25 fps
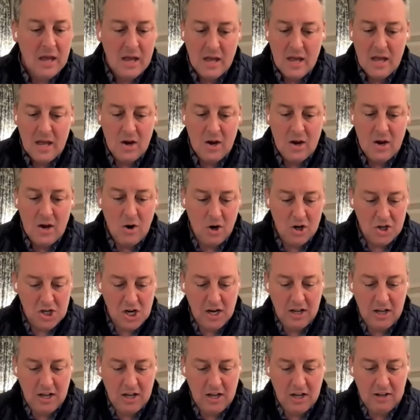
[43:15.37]
Yeah, or
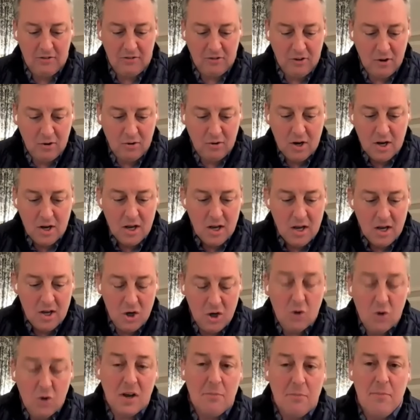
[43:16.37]
Jenny Sue.
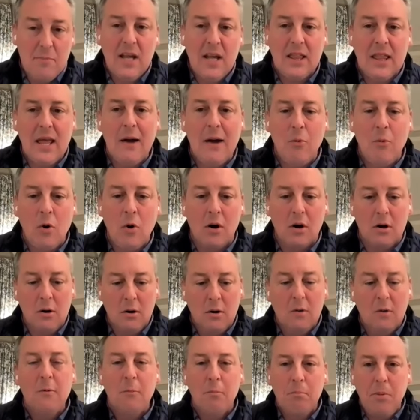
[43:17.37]
You can make that work
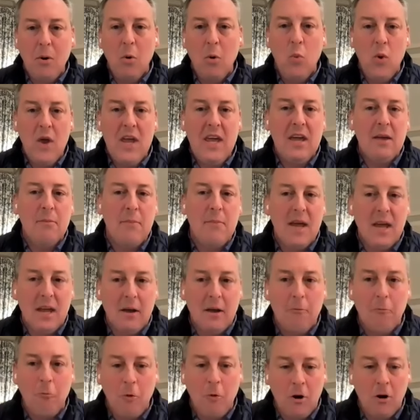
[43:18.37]
but we can make
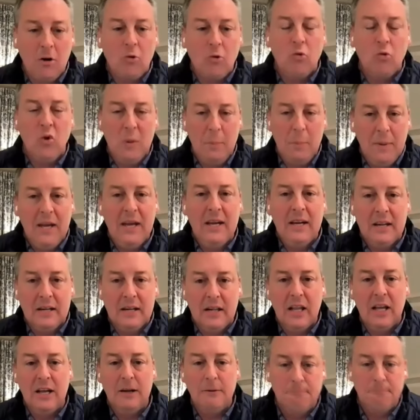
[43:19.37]
it work
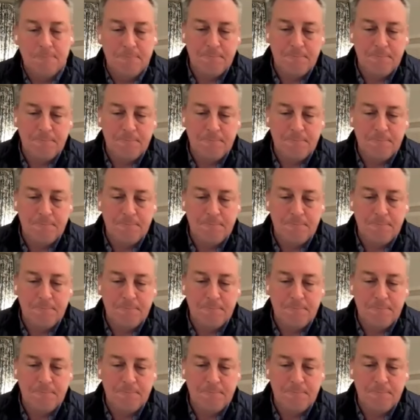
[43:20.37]
repeatedly.